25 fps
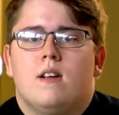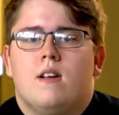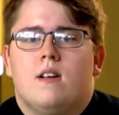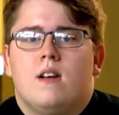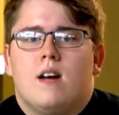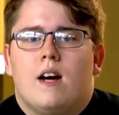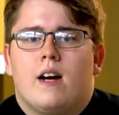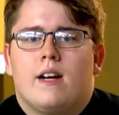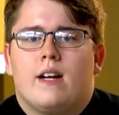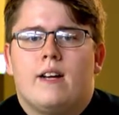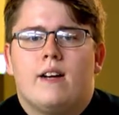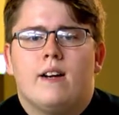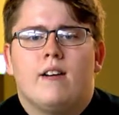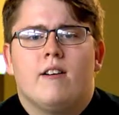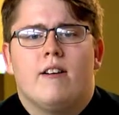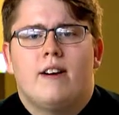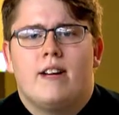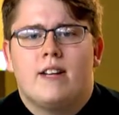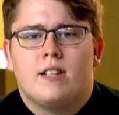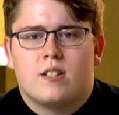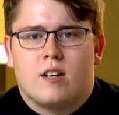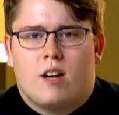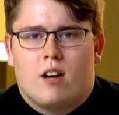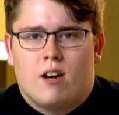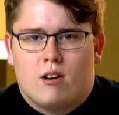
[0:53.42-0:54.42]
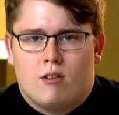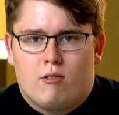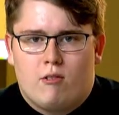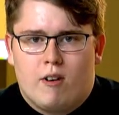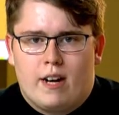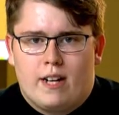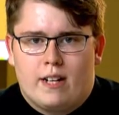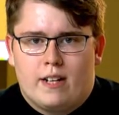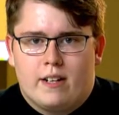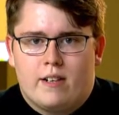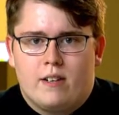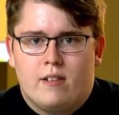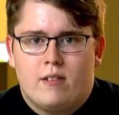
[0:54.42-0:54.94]
Akira is
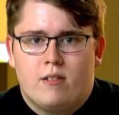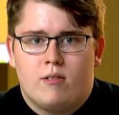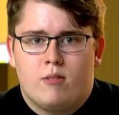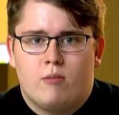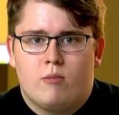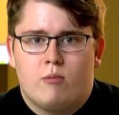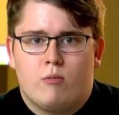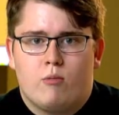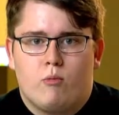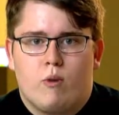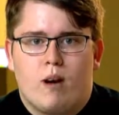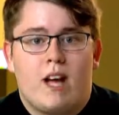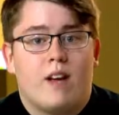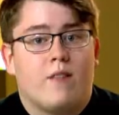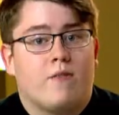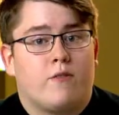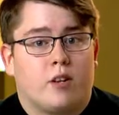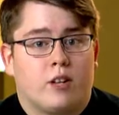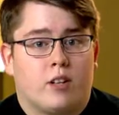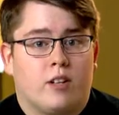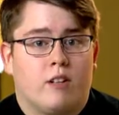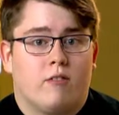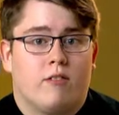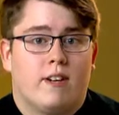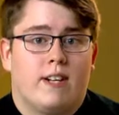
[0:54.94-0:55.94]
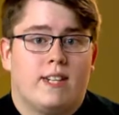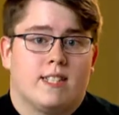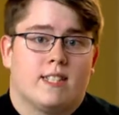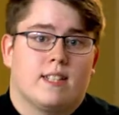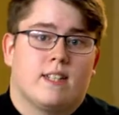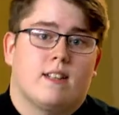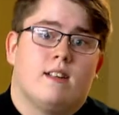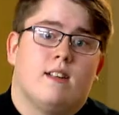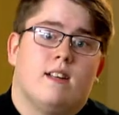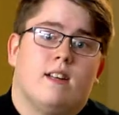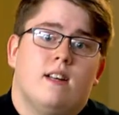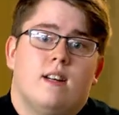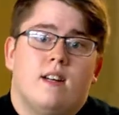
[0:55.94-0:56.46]
R-rated, and for good
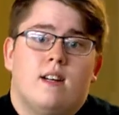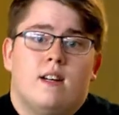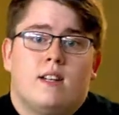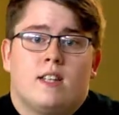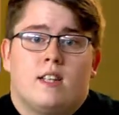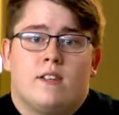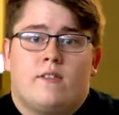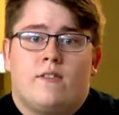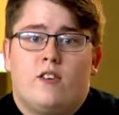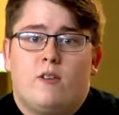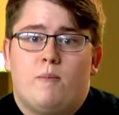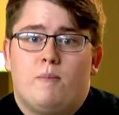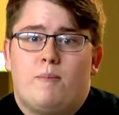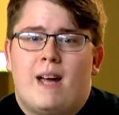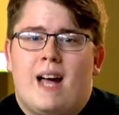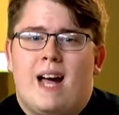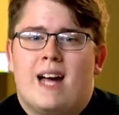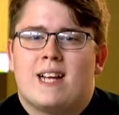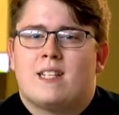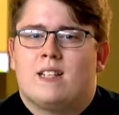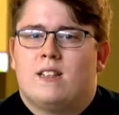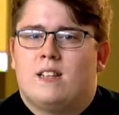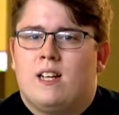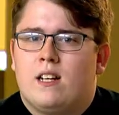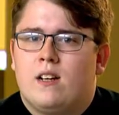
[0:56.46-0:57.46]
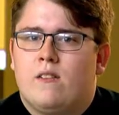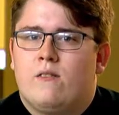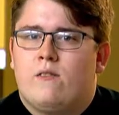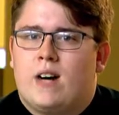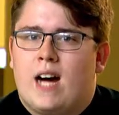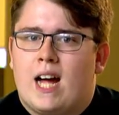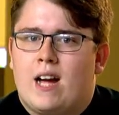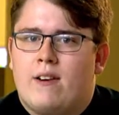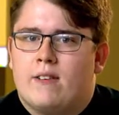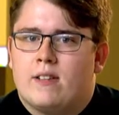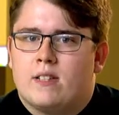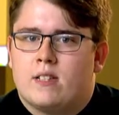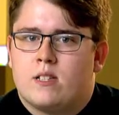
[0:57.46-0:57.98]
reason. The film packs a lot of
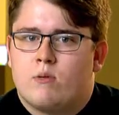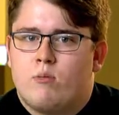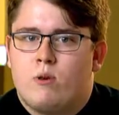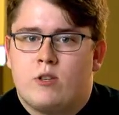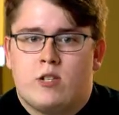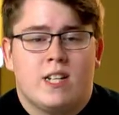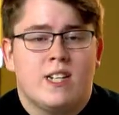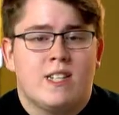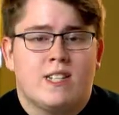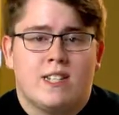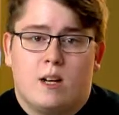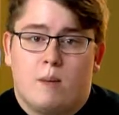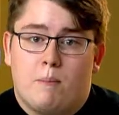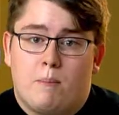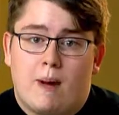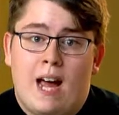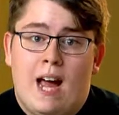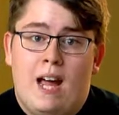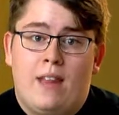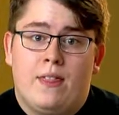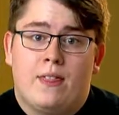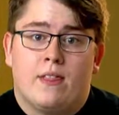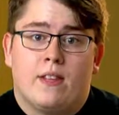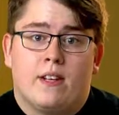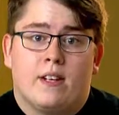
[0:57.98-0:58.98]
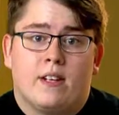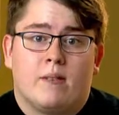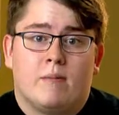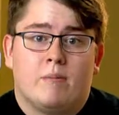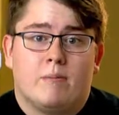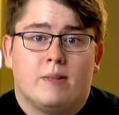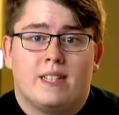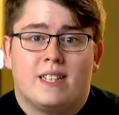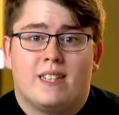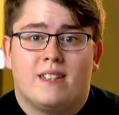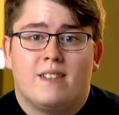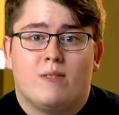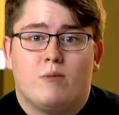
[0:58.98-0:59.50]
violence, which isn't a bad thing,
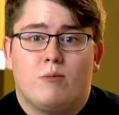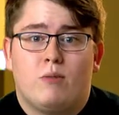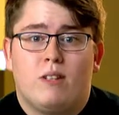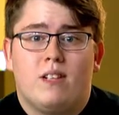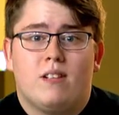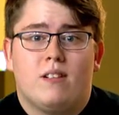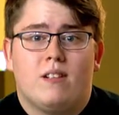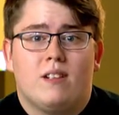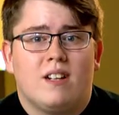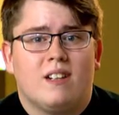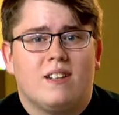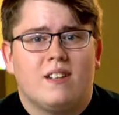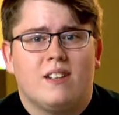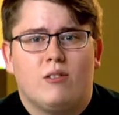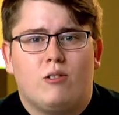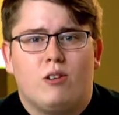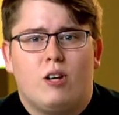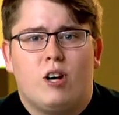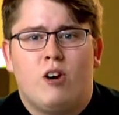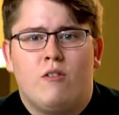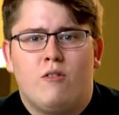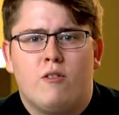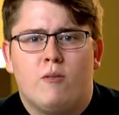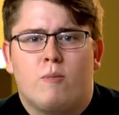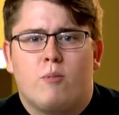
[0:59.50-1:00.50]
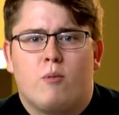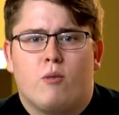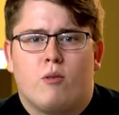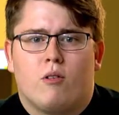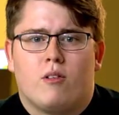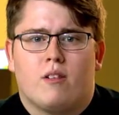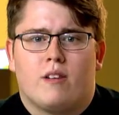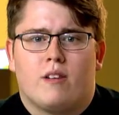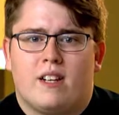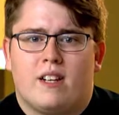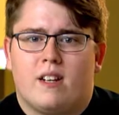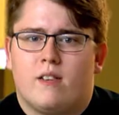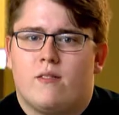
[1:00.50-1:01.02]
but it went a little
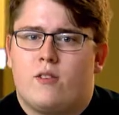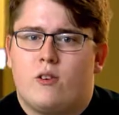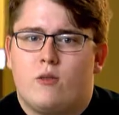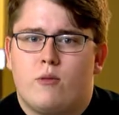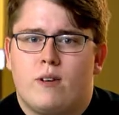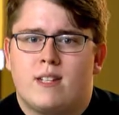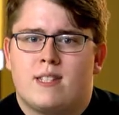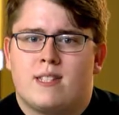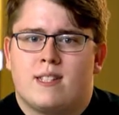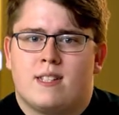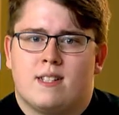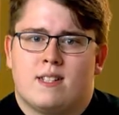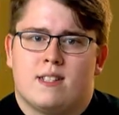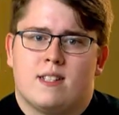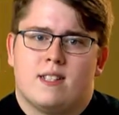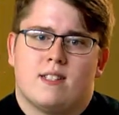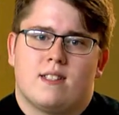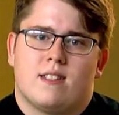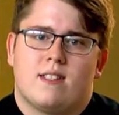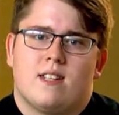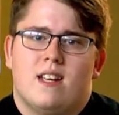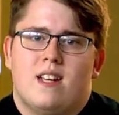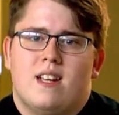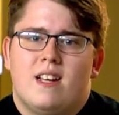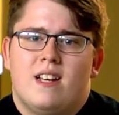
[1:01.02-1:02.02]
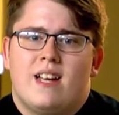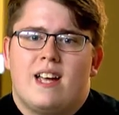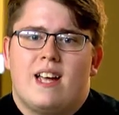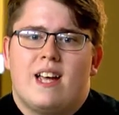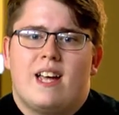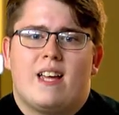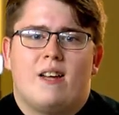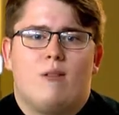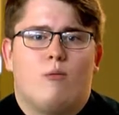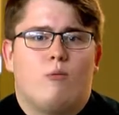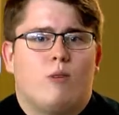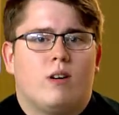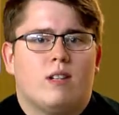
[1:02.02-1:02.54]
overboard few instances.
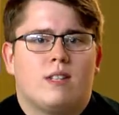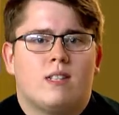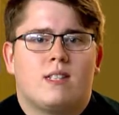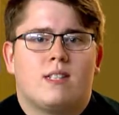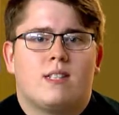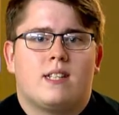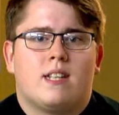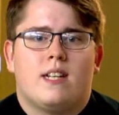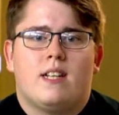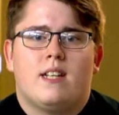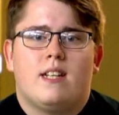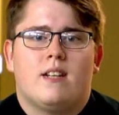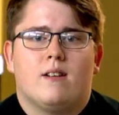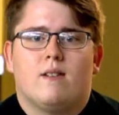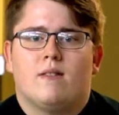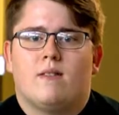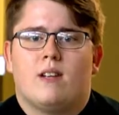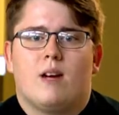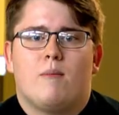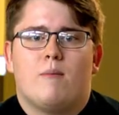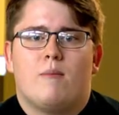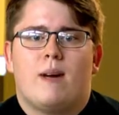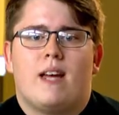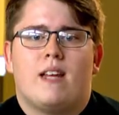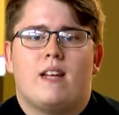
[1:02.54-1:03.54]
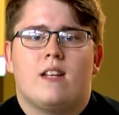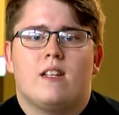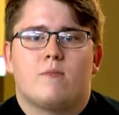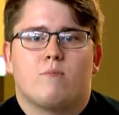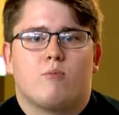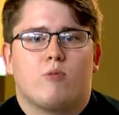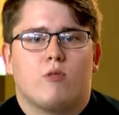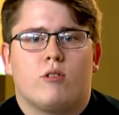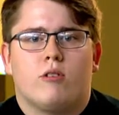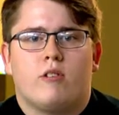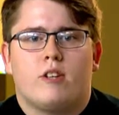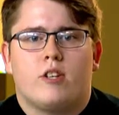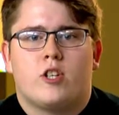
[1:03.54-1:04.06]
In one scene, a man is
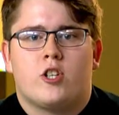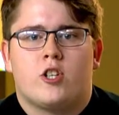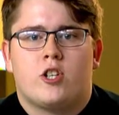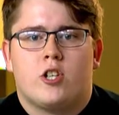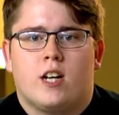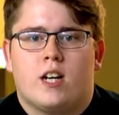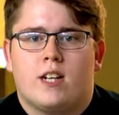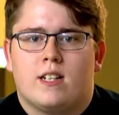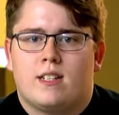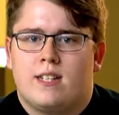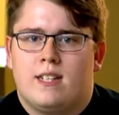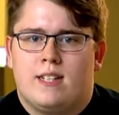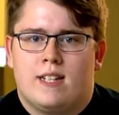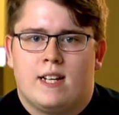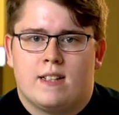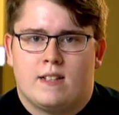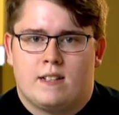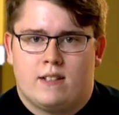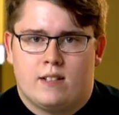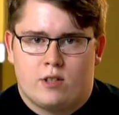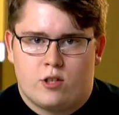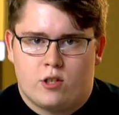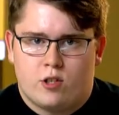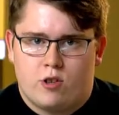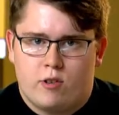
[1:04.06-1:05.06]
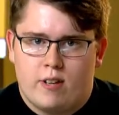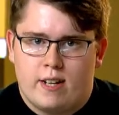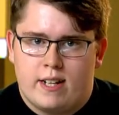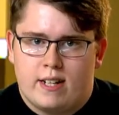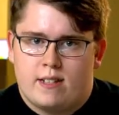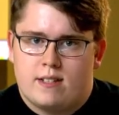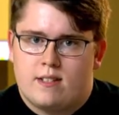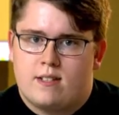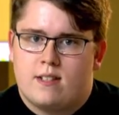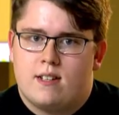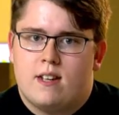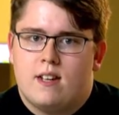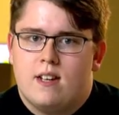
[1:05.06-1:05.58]
brutally shot to death in the
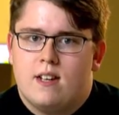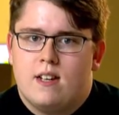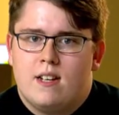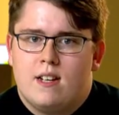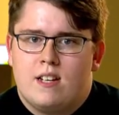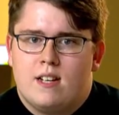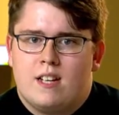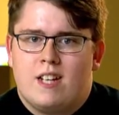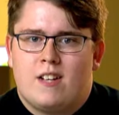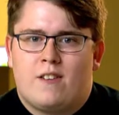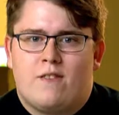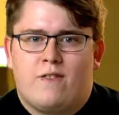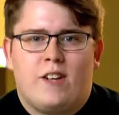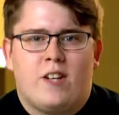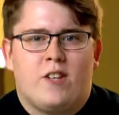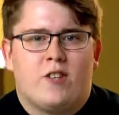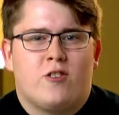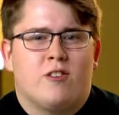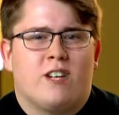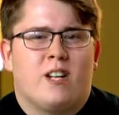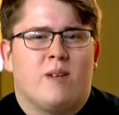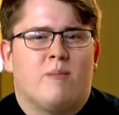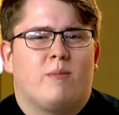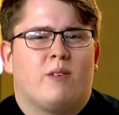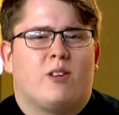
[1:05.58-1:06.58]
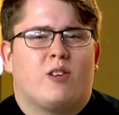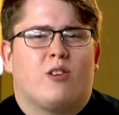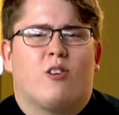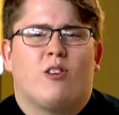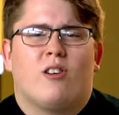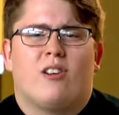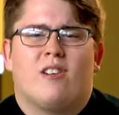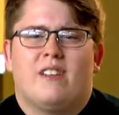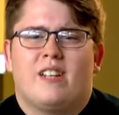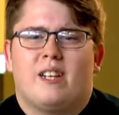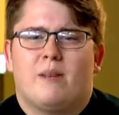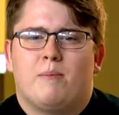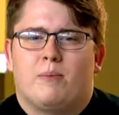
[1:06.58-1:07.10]
streets. It featured him
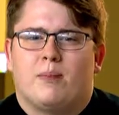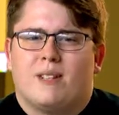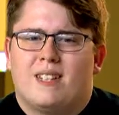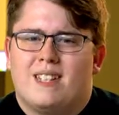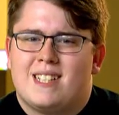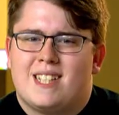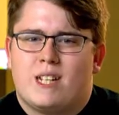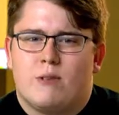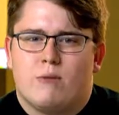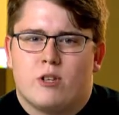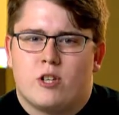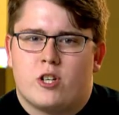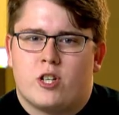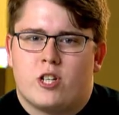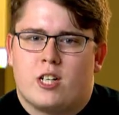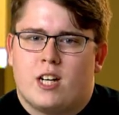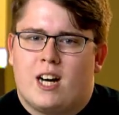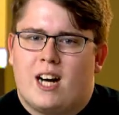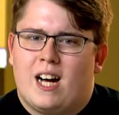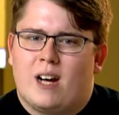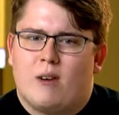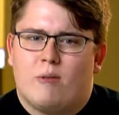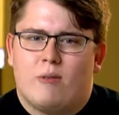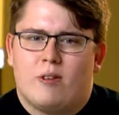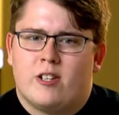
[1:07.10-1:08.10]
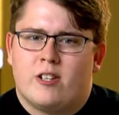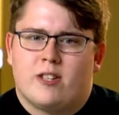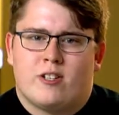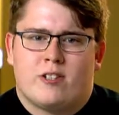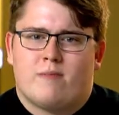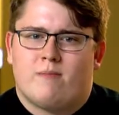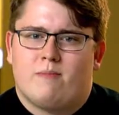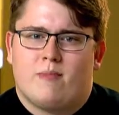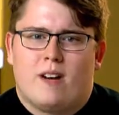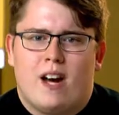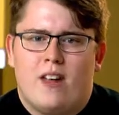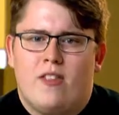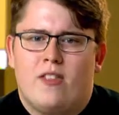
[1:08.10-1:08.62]
gurgling blood as he was shot, which
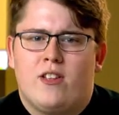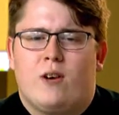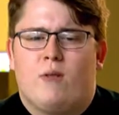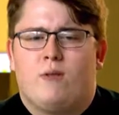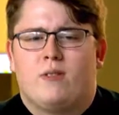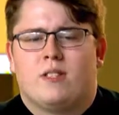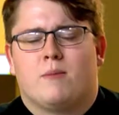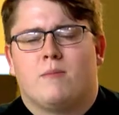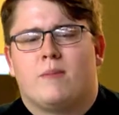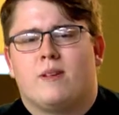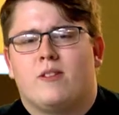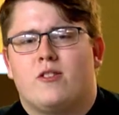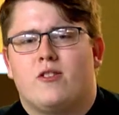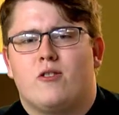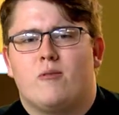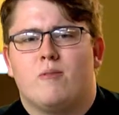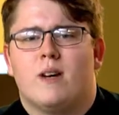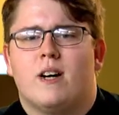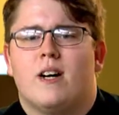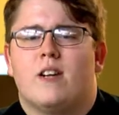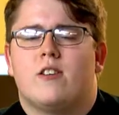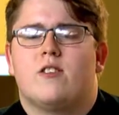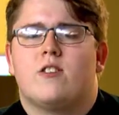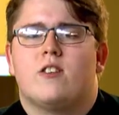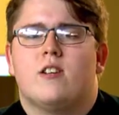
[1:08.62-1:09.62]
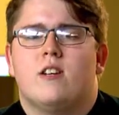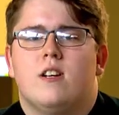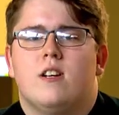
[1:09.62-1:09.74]
I thought was a bit too much.